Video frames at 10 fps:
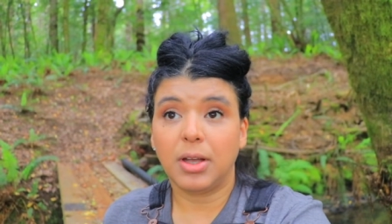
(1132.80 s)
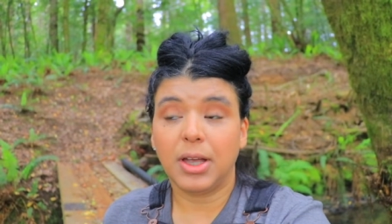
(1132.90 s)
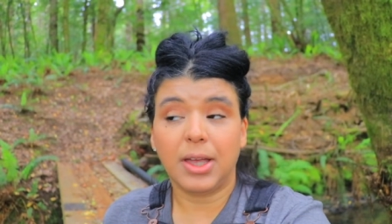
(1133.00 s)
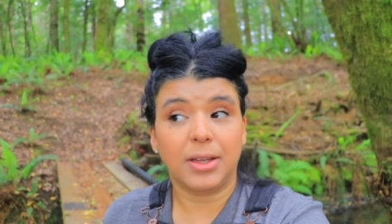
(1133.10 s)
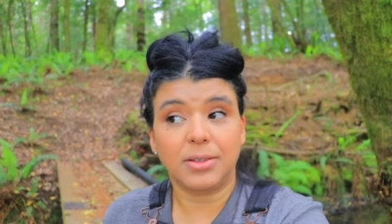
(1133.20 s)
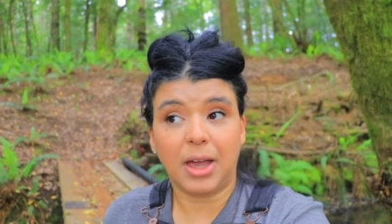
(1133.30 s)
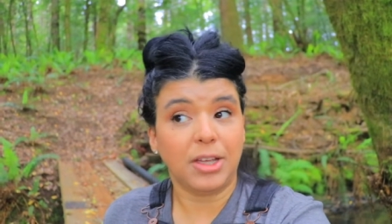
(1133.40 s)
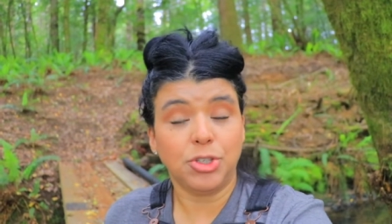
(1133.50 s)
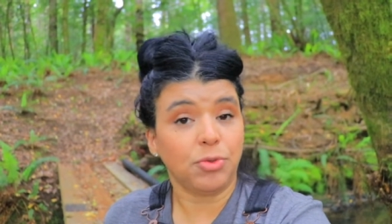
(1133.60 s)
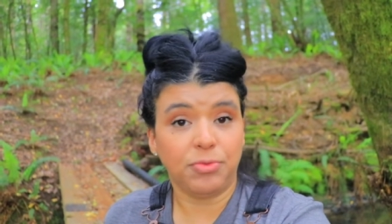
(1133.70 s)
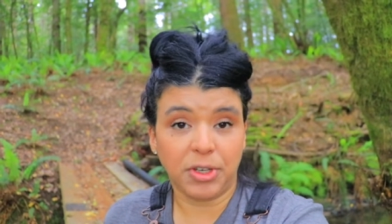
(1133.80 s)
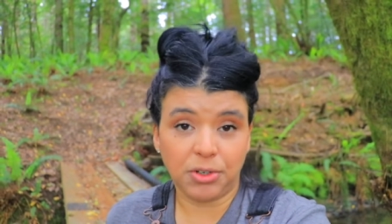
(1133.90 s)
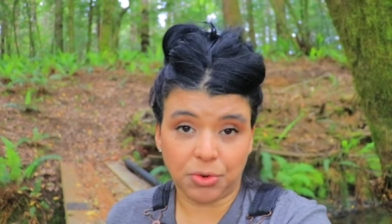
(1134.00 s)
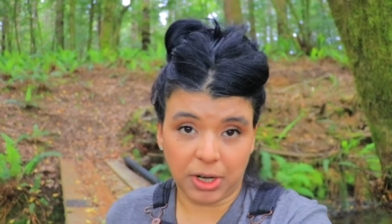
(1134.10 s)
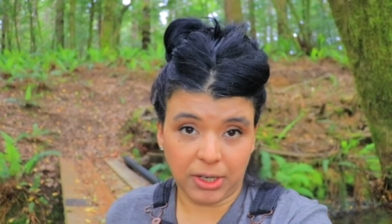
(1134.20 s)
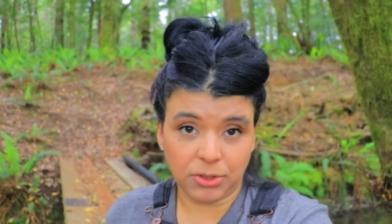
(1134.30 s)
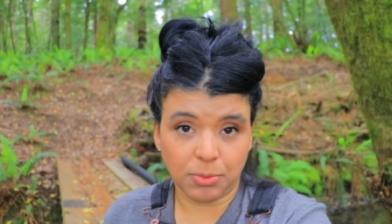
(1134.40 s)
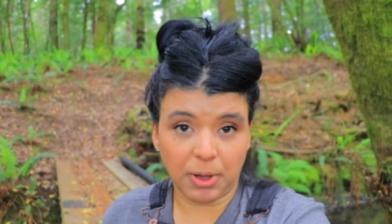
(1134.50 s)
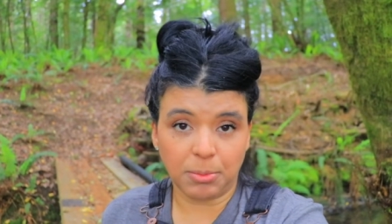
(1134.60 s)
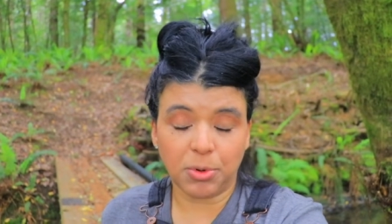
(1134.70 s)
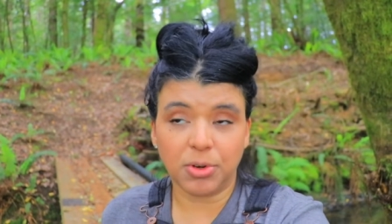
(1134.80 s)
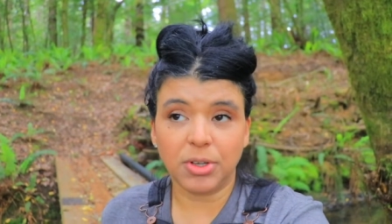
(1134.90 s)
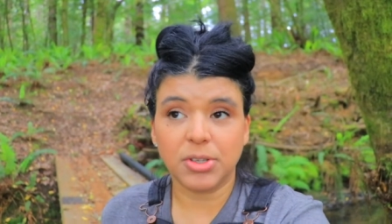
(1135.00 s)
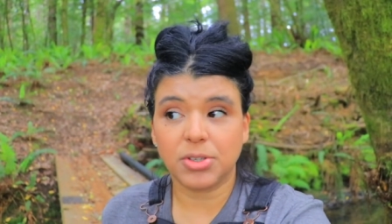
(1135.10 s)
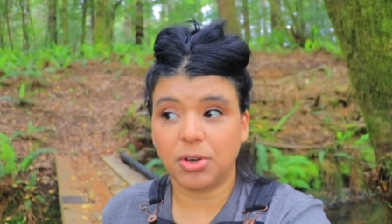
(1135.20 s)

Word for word: and I don't feed grain to my boys.